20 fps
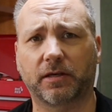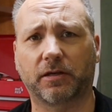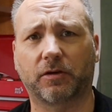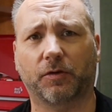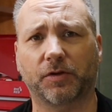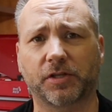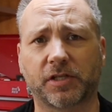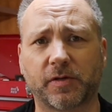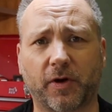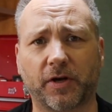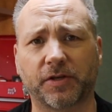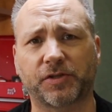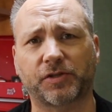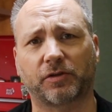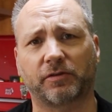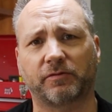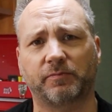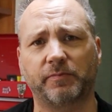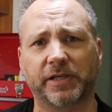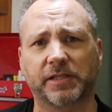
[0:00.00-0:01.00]
got into my
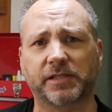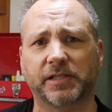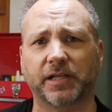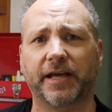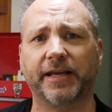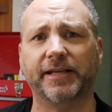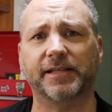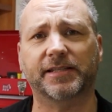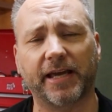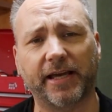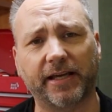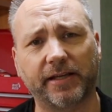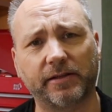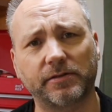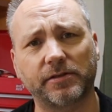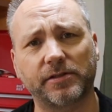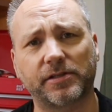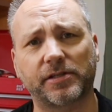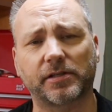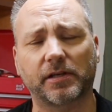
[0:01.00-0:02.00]
sort of mid to late
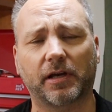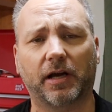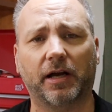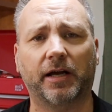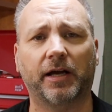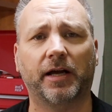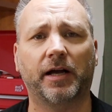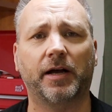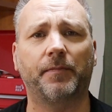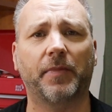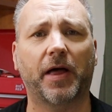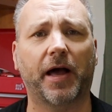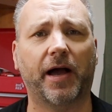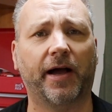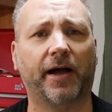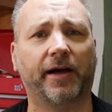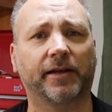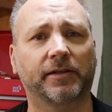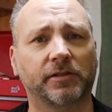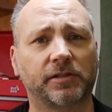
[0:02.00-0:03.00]
teens
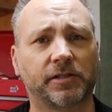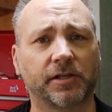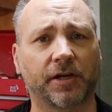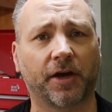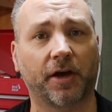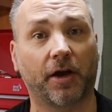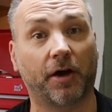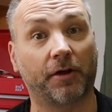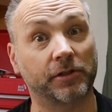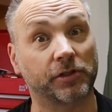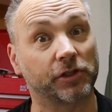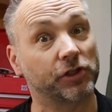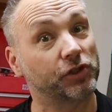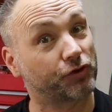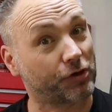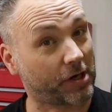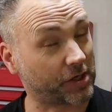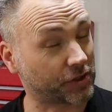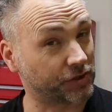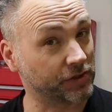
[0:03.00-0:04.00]
and other
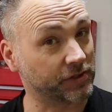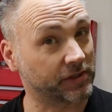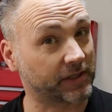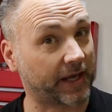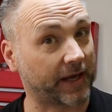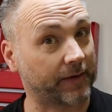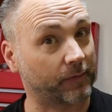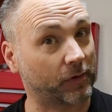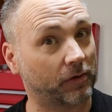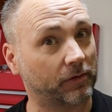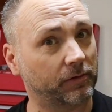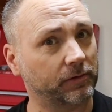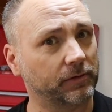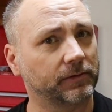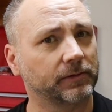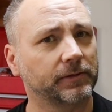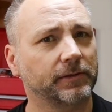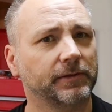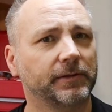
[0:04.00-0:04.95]
distractions came along.